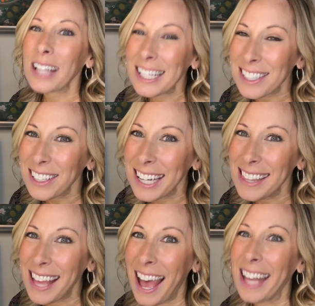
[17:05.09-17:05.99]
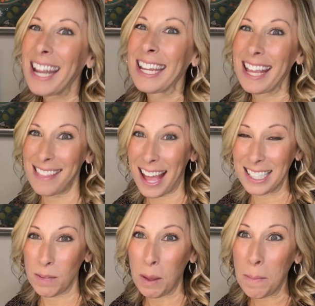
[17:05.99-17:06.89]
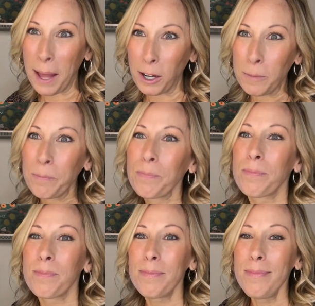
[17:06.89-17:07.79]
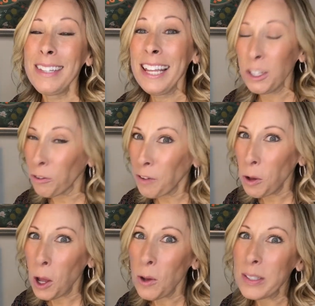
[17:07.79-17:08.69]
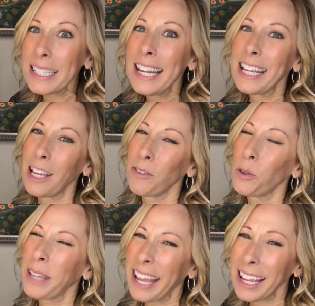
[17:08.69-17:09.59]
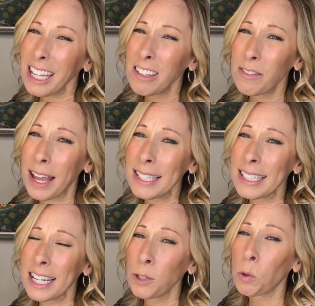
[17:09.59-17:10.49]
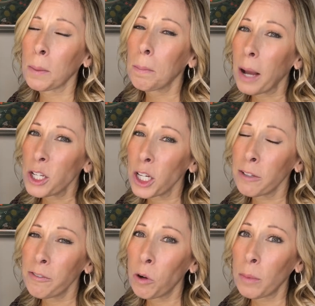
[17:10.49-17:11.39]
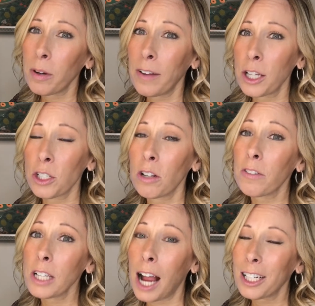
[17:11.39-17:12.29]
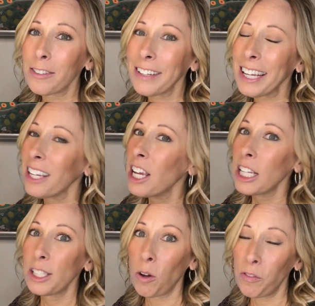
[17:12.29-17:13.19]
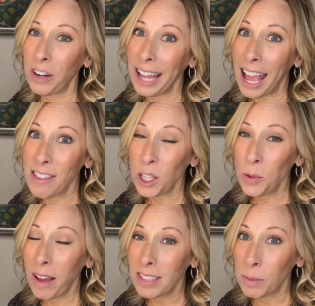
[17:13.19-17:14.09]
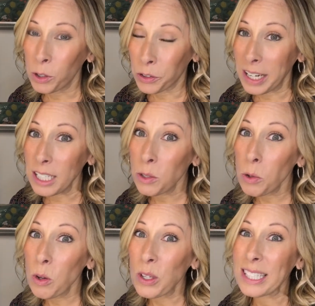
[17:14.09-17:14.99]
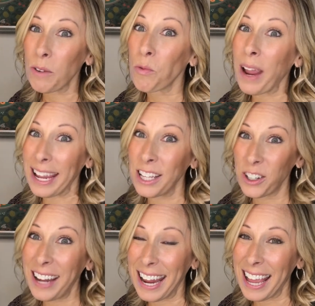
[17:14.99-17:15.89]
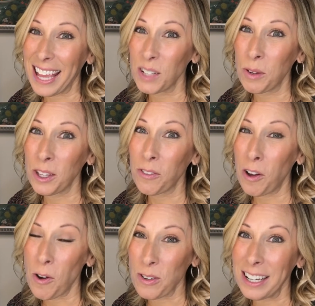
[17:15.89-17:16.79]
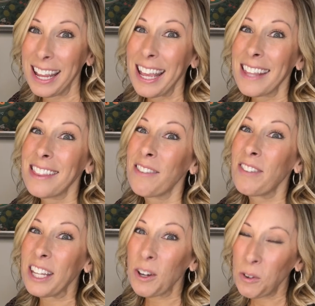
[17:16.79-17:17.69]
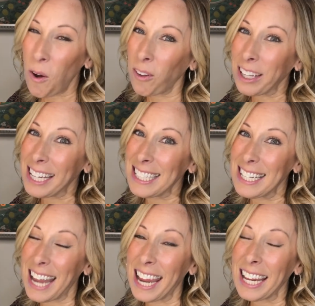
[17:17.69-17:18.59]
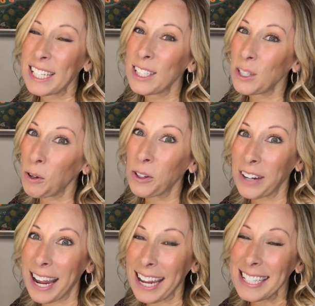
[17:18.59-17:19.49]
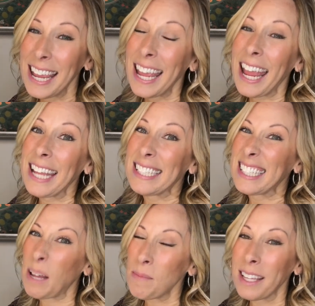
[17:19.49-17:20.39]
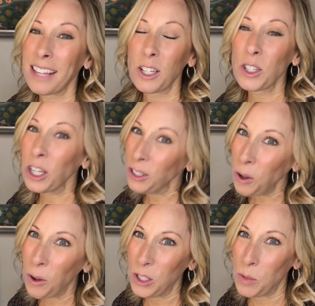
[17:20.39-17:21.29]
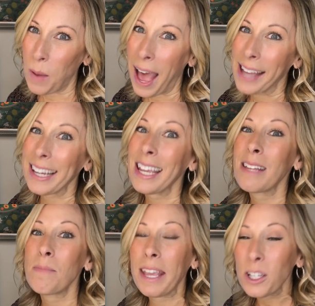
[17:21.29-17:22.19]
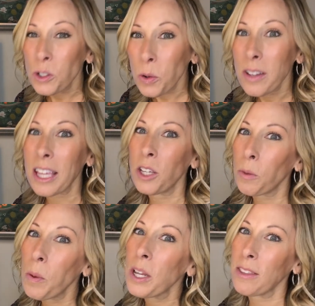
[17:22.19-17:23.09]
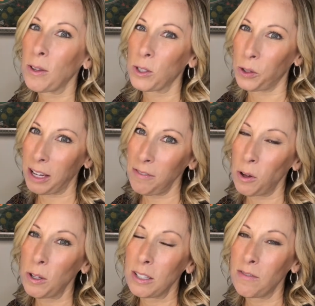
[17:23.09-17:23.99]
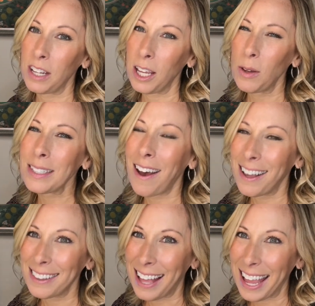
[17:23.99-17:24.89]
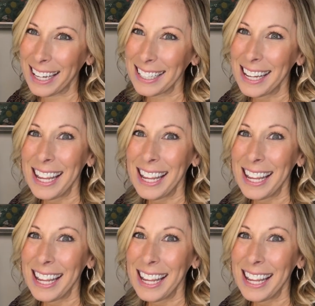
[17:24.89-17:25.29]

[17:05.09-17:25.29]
let's look at that and get that to be better. Your photos, if you can't invest in or budget for professional photography, don't forget that you have some great tools right in your hand with your phone. The video quality today is so great. It's something that shouldn't hold you back, and make sure that you're putting those great photos and videos online.